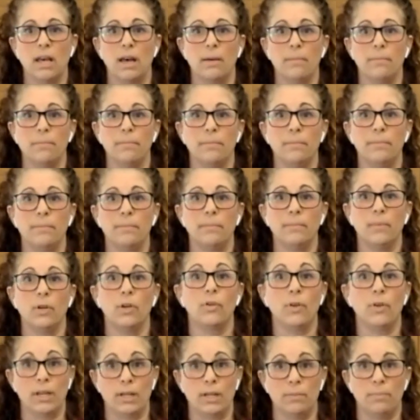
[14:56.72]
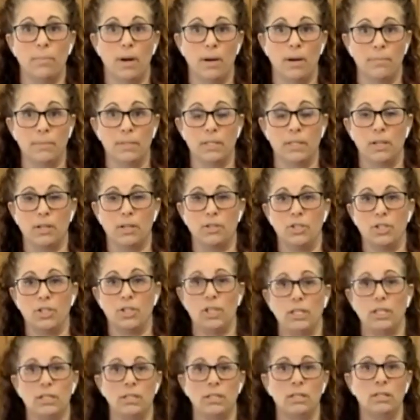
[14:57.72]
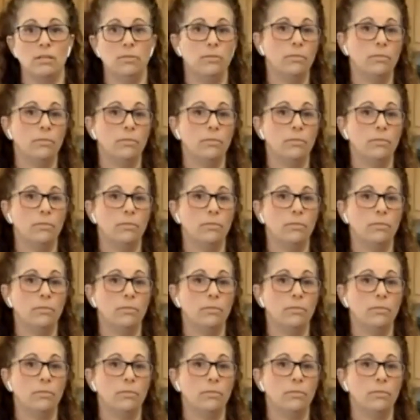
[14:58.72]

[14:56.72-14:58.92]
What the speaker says: some grated Parmesan cheese.